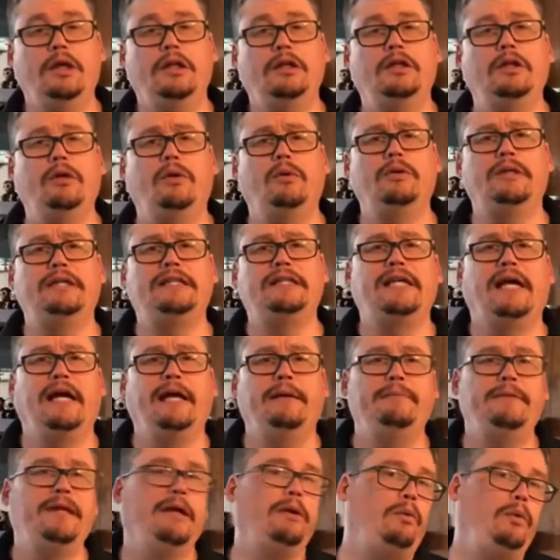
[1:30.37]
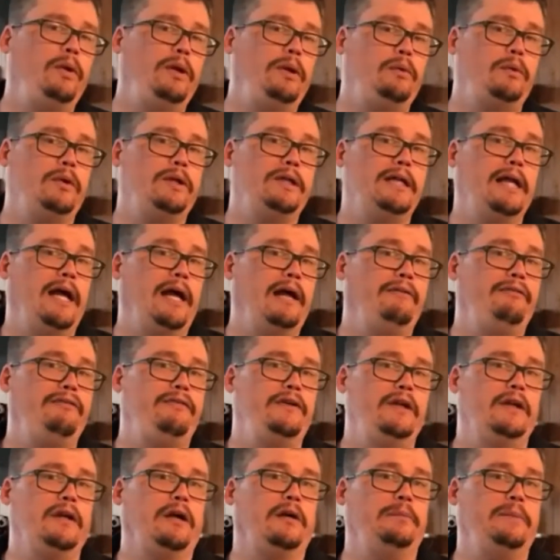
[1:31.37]
The only time that we would not
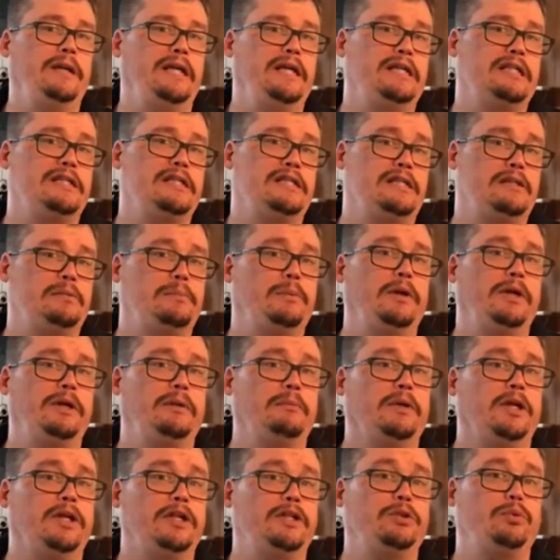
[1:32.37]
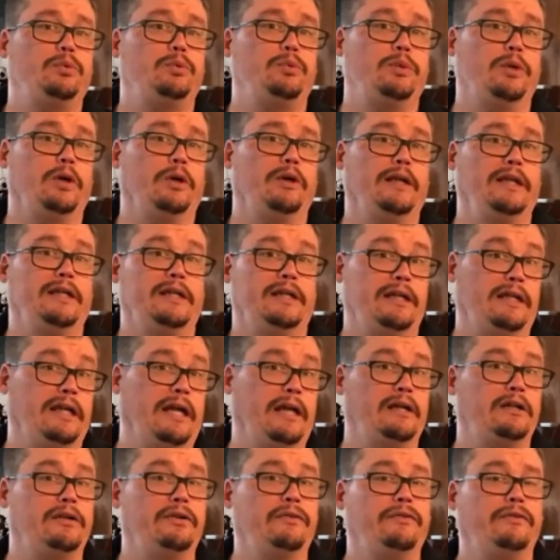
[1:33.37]
feed our bees is pretty much during the
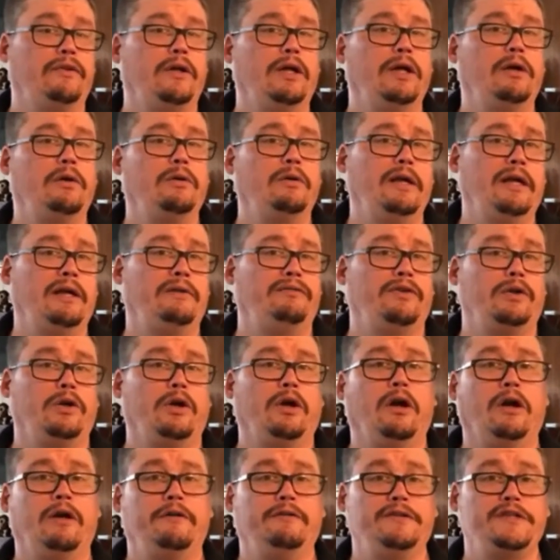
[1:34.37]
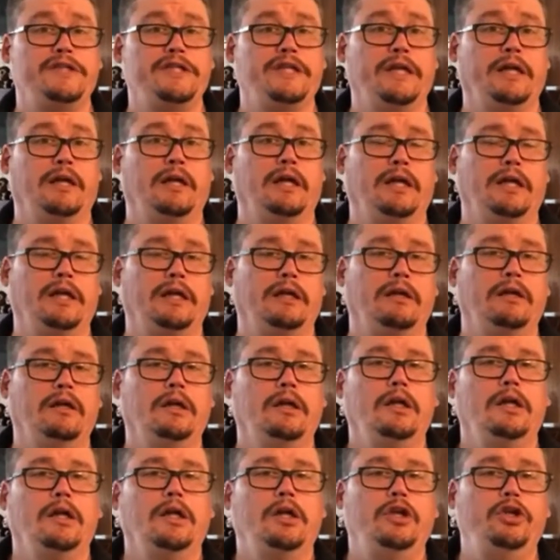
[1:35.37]
nectar flow if you're harvesting honey.
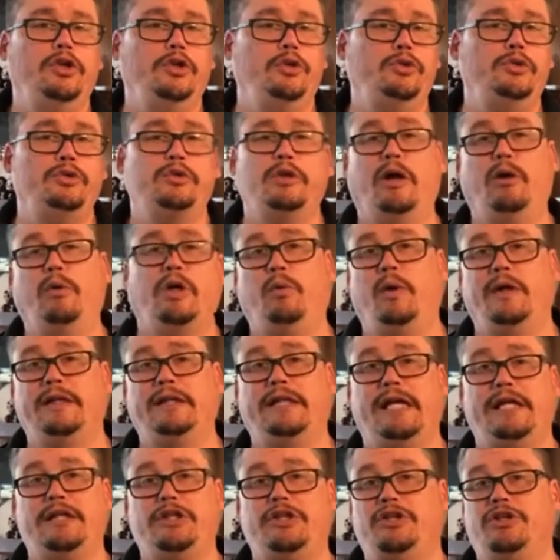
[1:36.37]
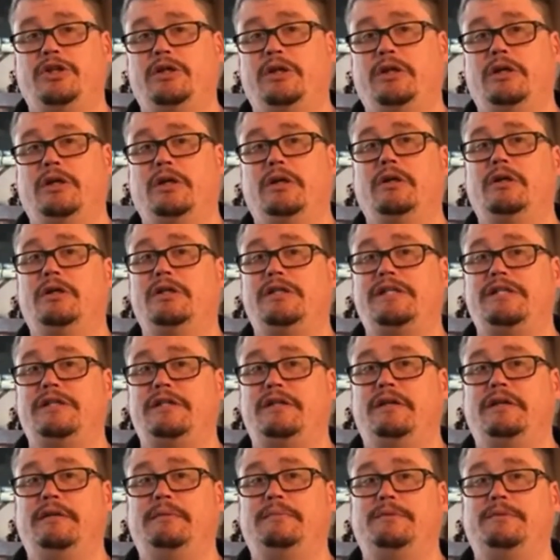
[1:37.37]
You do not want that sugar
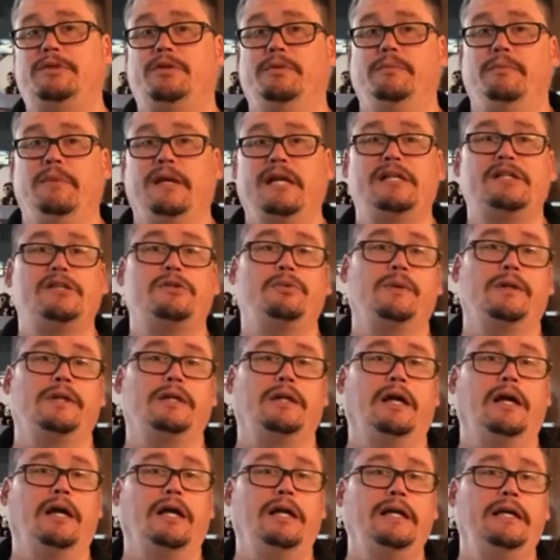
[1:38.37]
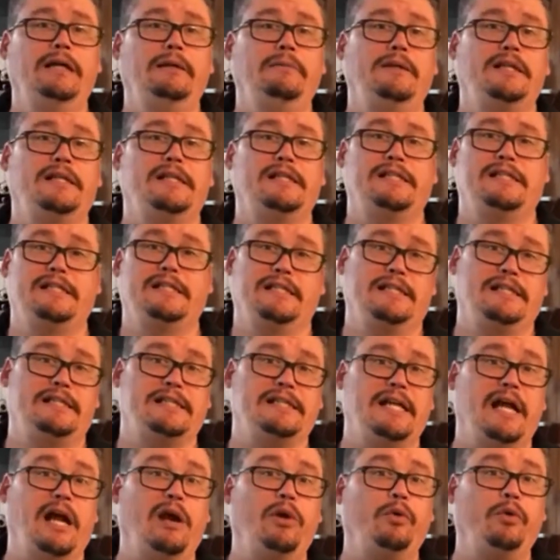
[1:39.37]
syrup to mix with the honey because then
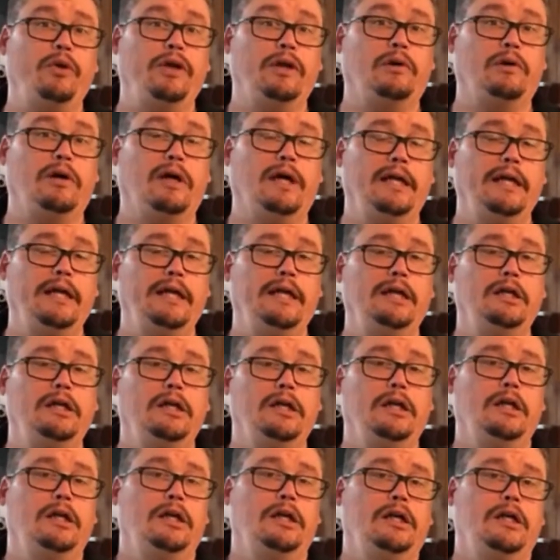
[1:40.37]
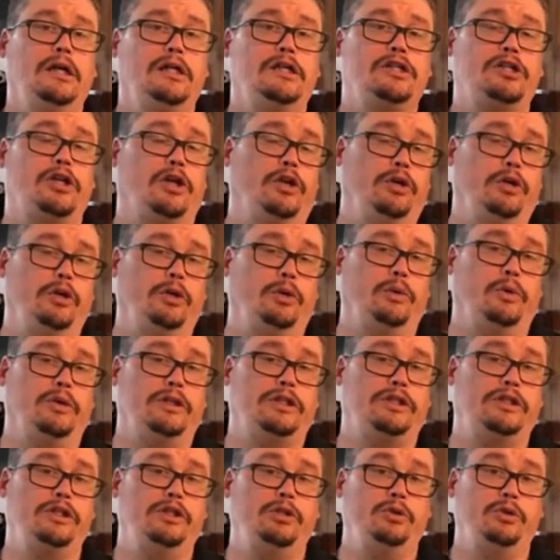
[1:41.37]
it's not real honey. So you
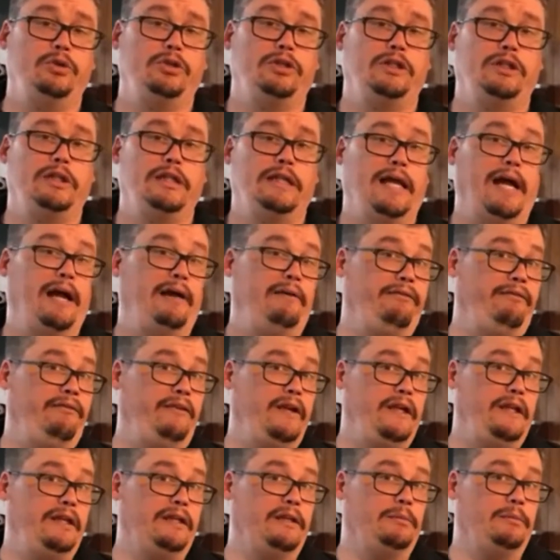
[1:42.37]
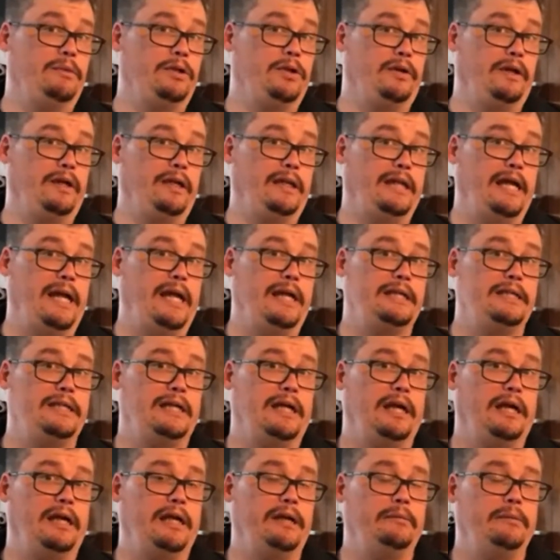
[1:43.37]
would usually not feed them during that
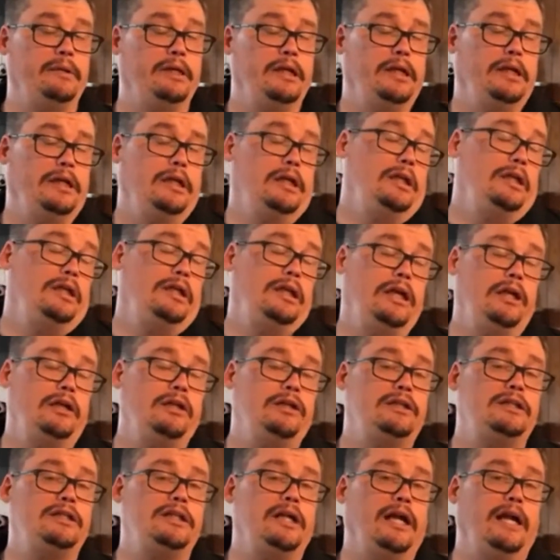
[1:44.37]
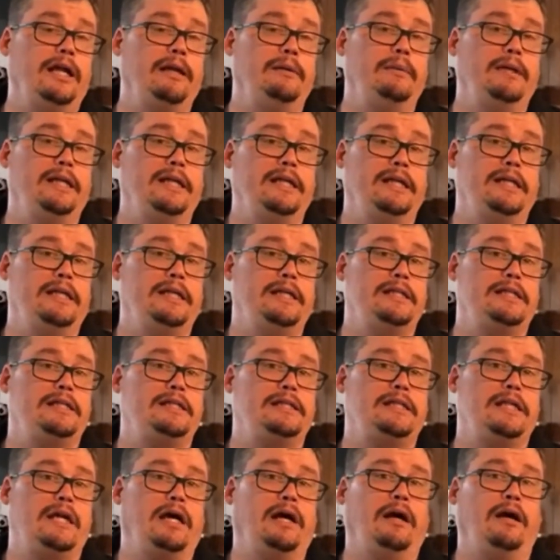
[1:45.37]
time. The other time
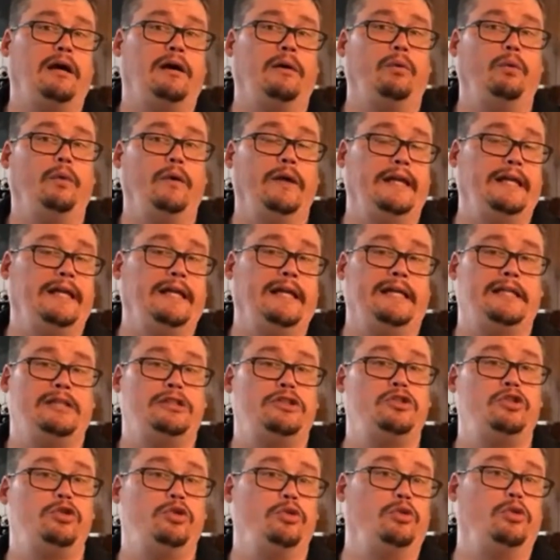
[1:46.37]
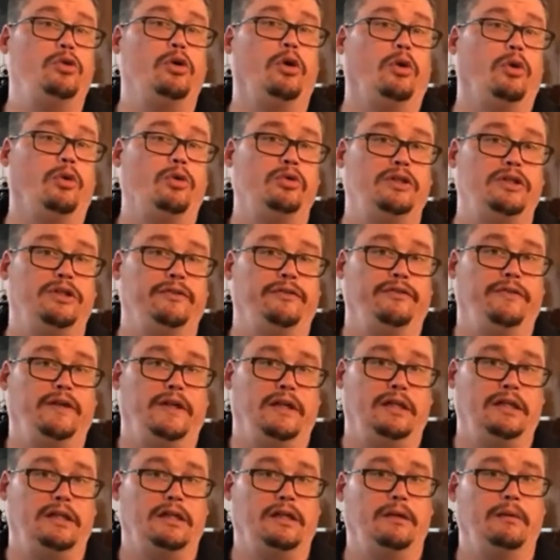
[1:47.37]
is when it's too cold to
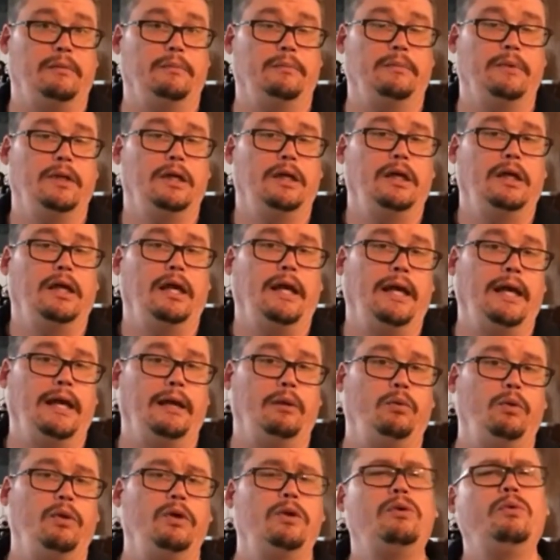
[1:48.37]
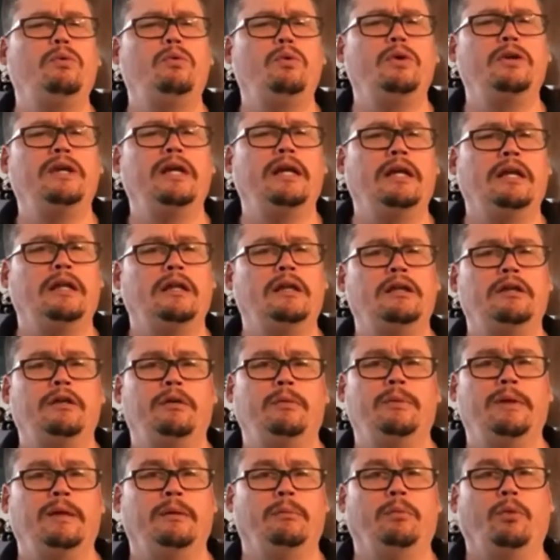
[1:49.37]
feed them. And we'll get a
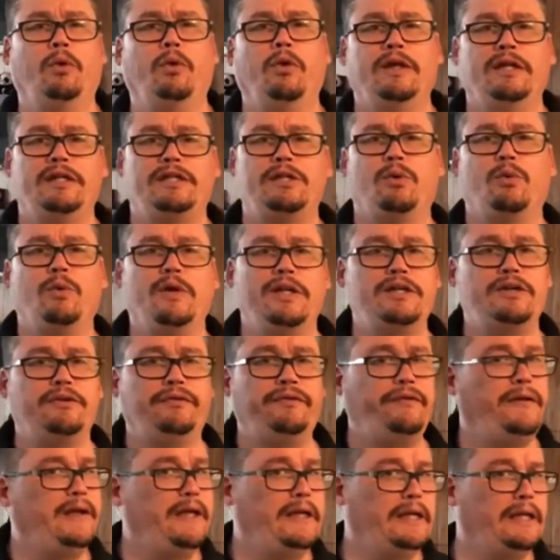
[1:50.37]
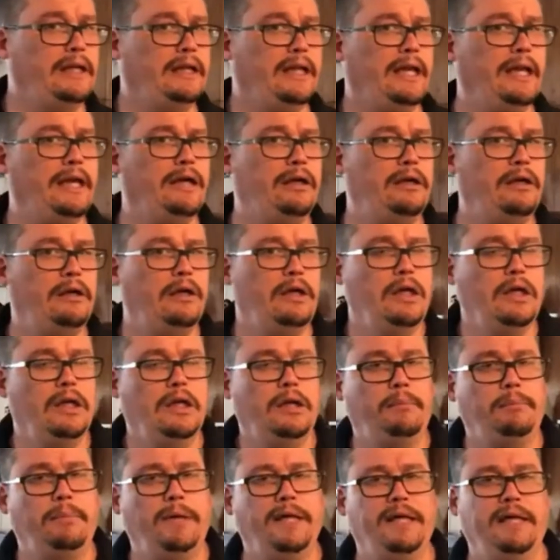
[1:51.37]
little bit more into winter feeding later,
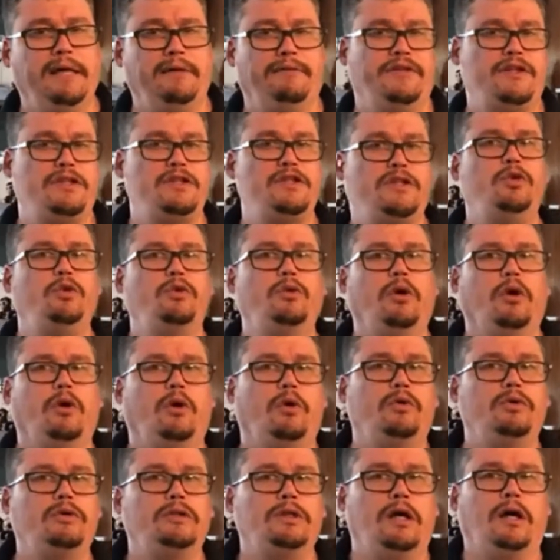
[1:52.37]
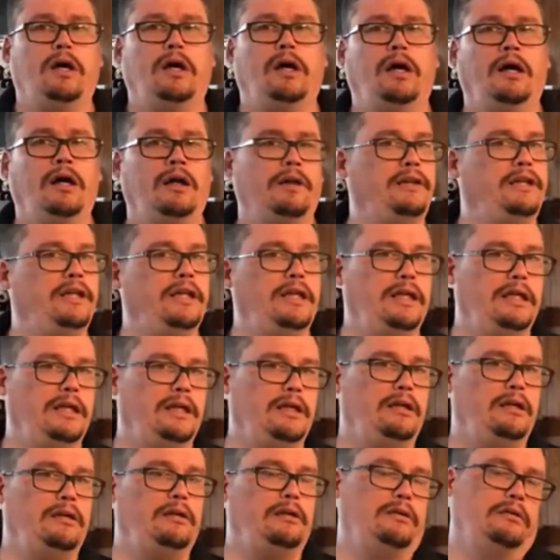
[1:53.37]
but if it's too cold,
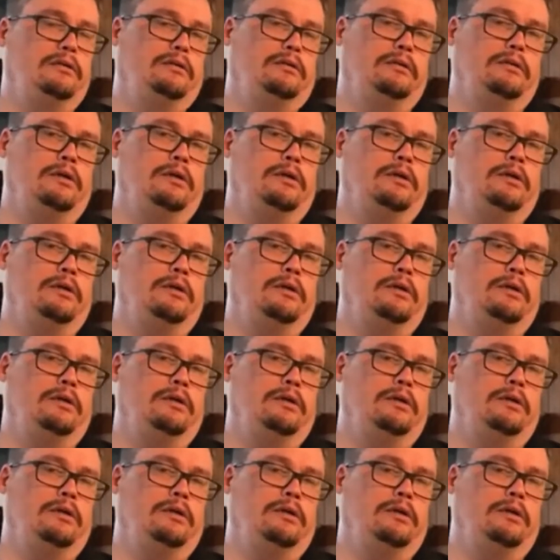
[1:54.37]
the